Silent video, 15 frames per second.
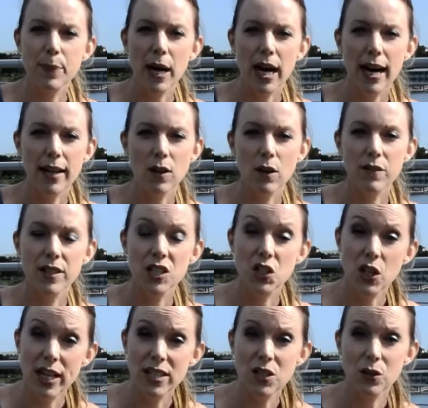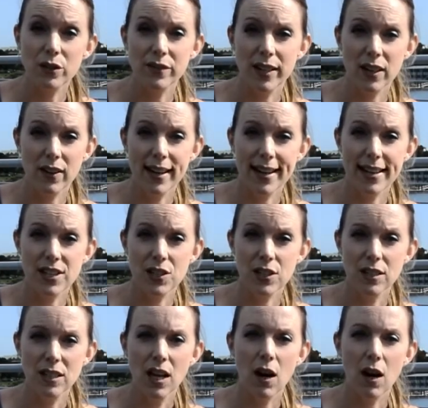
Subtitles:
part of the gentle variation